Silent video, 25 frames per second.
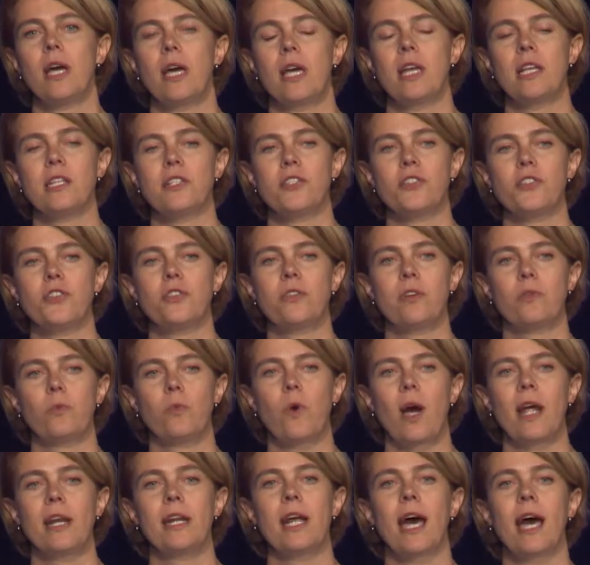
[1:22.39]
is
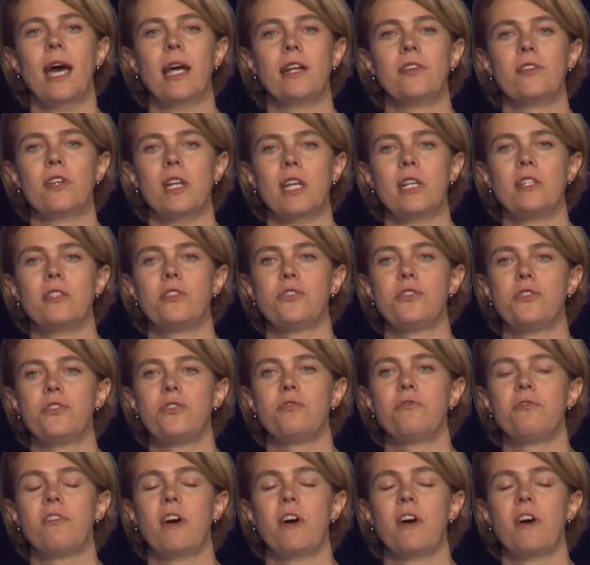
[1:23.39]
$100 to